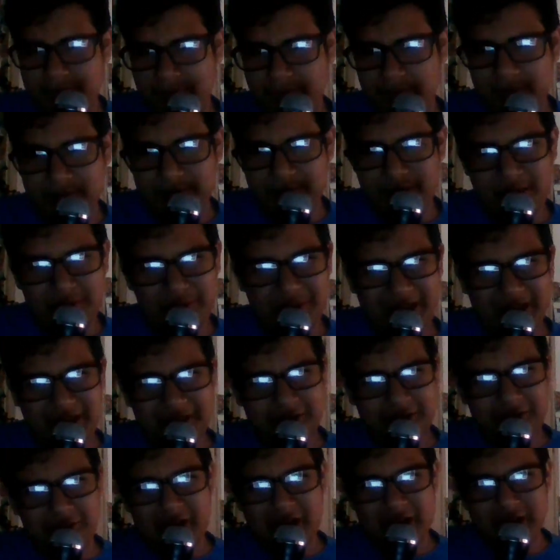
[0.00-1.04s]
With Men in Black
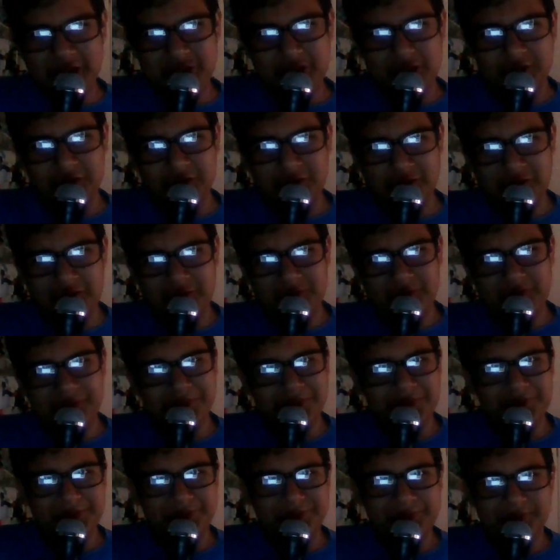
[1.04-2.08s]
International,
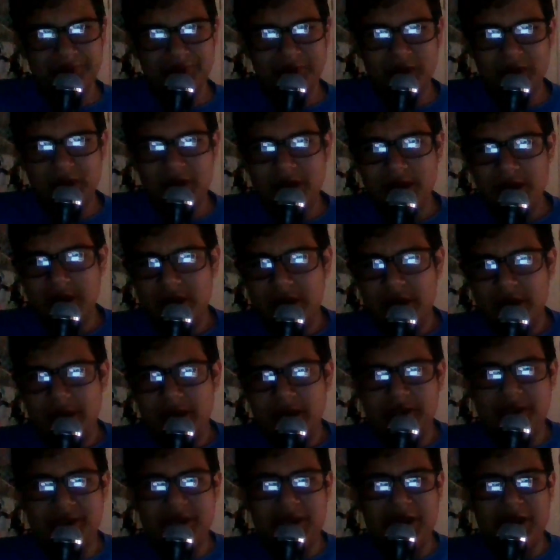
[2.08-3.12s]

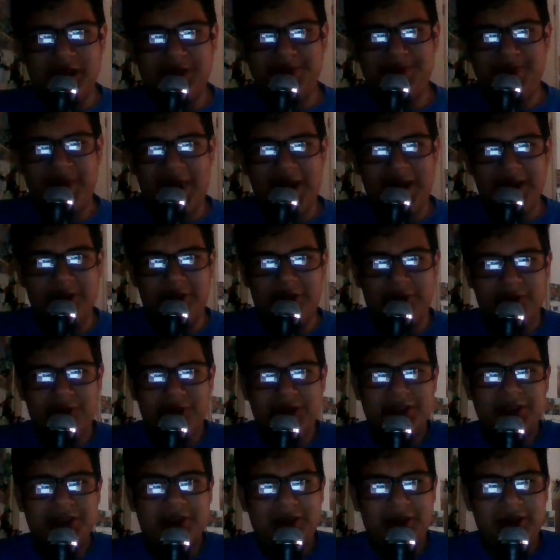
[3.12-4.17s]
it's not as bad or
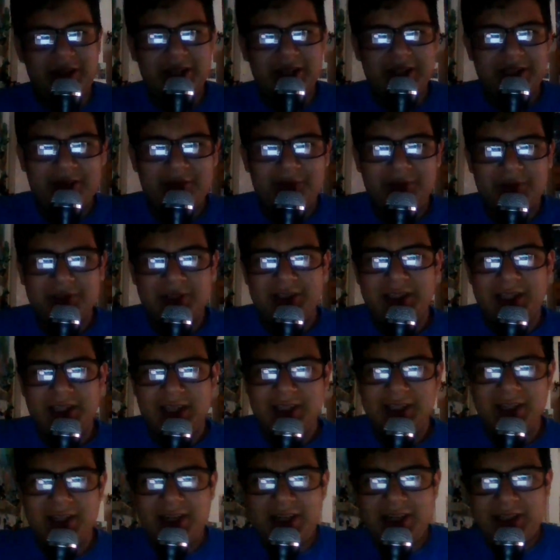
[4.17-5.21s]
as good as anyone says
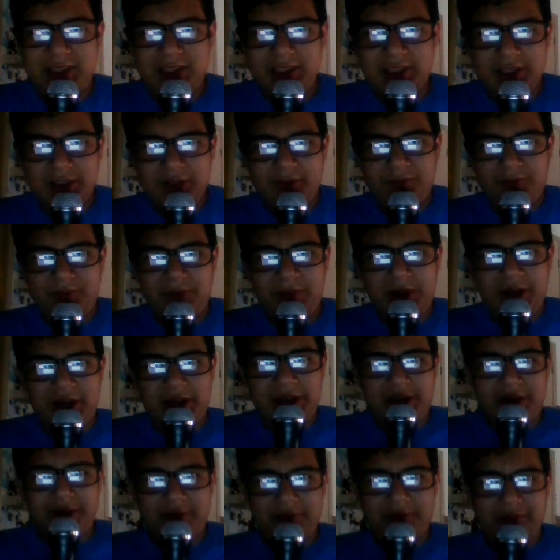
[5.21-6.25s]
it is,
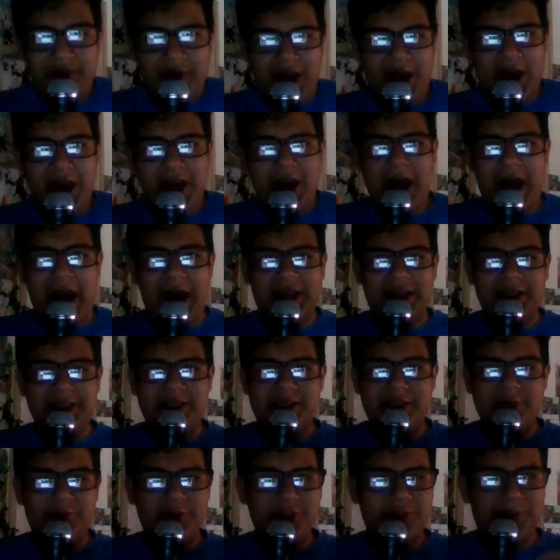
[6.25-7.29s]
but hey, at
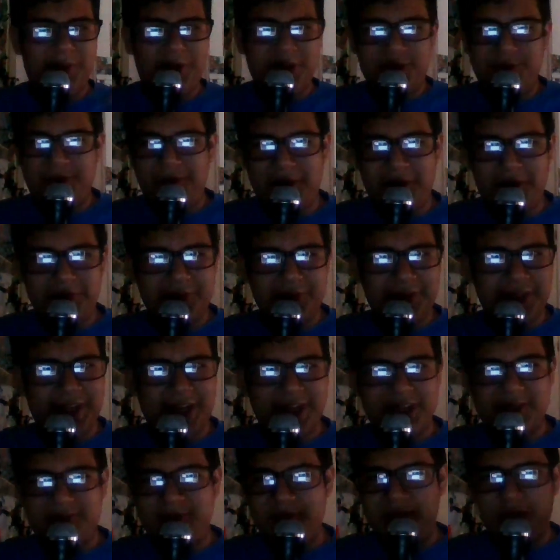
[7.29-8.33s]
least it was much better than
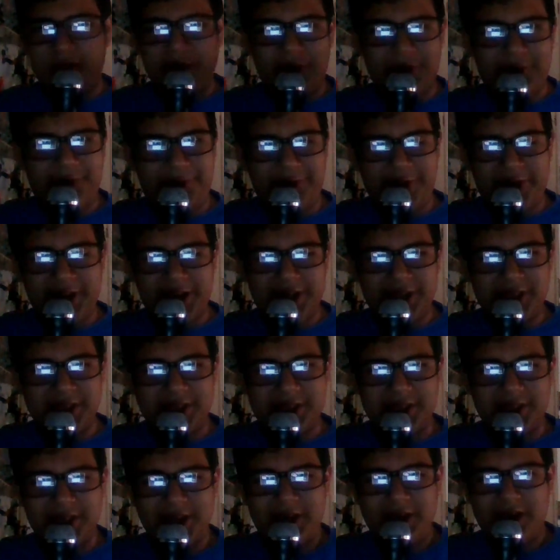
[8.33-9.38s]
X-Men Dark
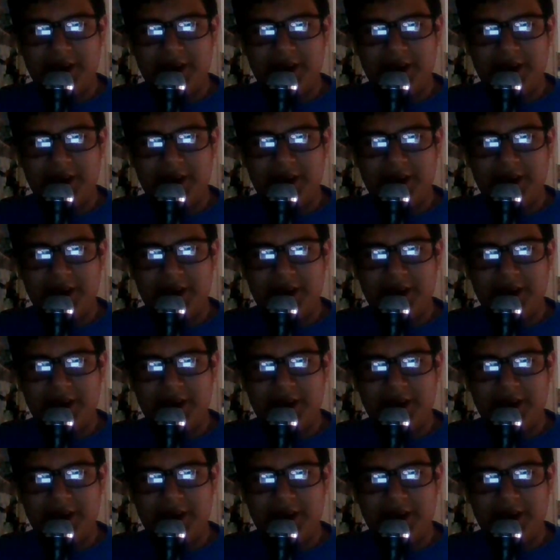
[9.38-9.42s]
Phoenix.